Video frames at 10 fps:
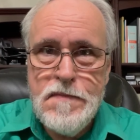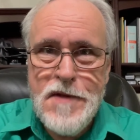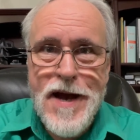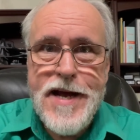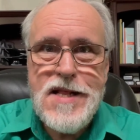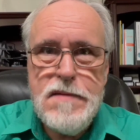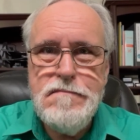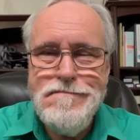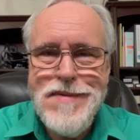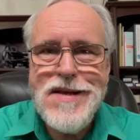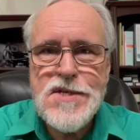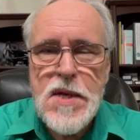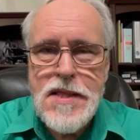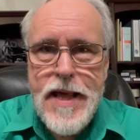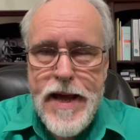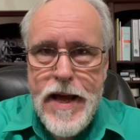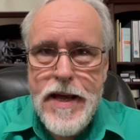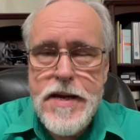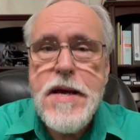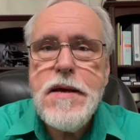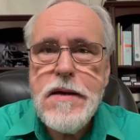kindly misled,